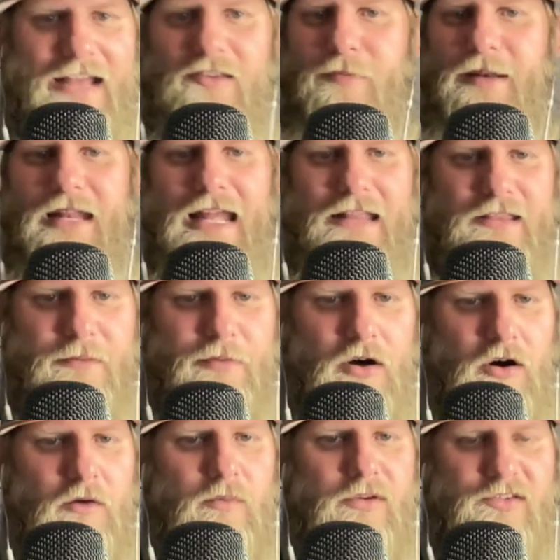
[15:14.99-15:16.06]
He's been hitting the
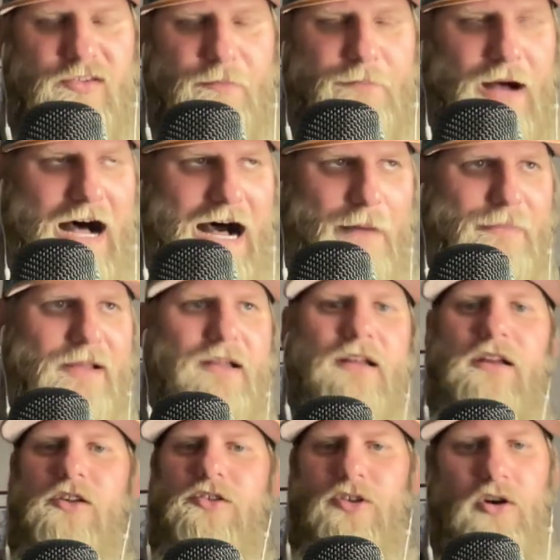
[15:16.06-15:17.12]
ball with some pop,
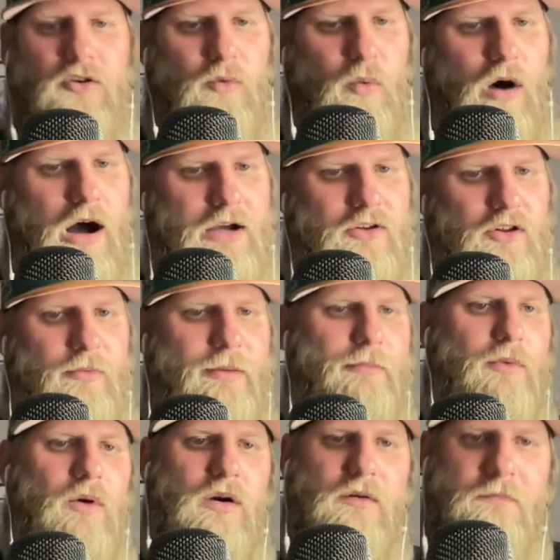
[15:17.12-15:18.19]
starting to walk a little bit
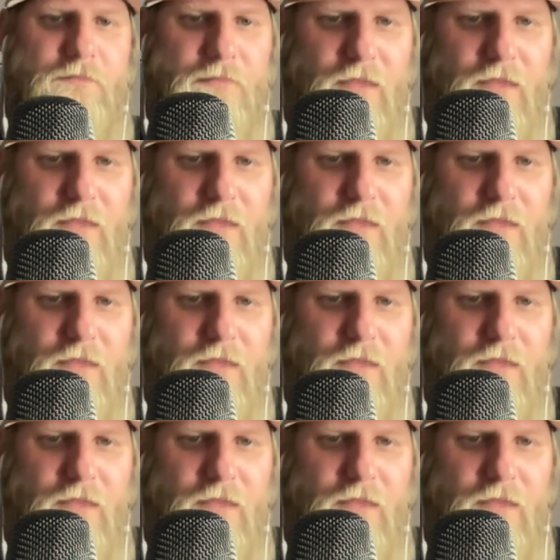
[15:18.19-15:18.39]
more.